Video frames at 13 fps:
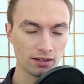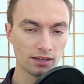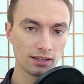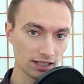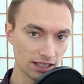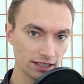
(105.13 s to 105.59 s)

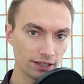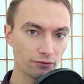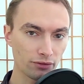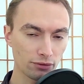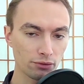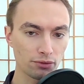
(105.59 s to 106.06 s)
He lived
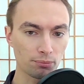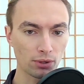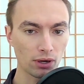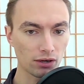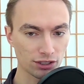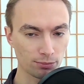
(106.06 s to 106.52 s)
through the
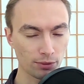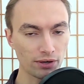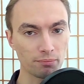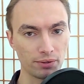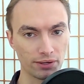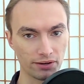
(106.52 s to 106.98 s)
Prague Spring
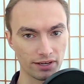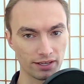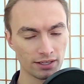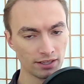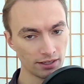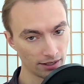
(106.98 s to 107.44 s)
period
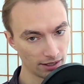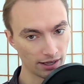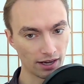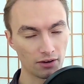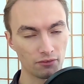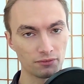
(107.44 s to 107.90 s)

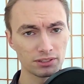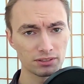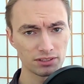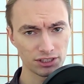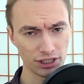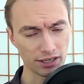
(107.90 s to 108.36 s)
of
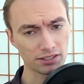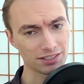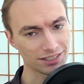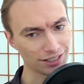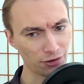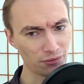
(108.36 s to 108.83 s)

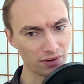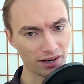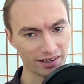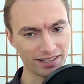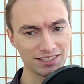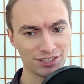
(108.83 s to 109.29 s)

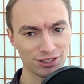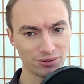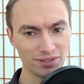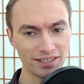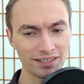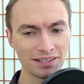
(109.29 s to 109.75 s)
Czechoslovak
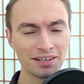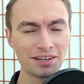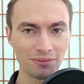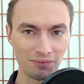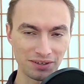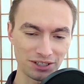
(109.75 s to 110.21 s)
history,
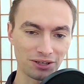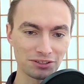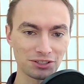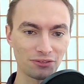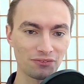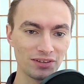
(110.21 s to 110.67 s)
which
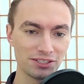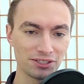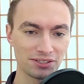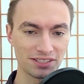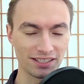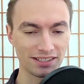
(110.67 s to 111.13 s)
also
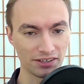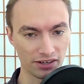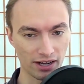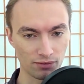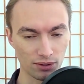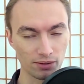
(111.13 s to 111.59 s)
features in the
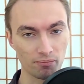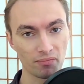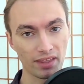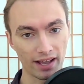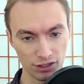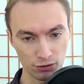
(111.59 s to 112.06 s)
novel,
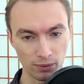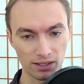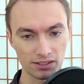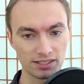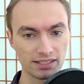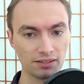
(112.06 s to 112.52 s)
as well
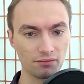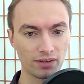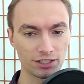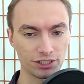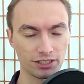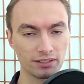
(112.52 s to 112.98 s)
as the
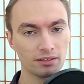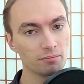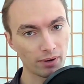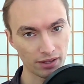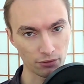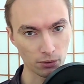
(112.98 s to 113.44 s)
invasion
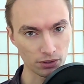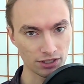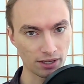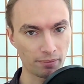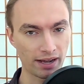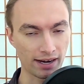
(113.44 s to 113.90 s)
by the
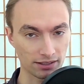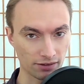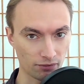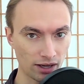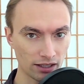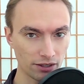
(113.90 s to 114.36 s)
Warsaw Pact that
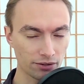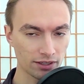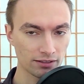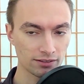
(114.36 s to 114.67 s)
followed.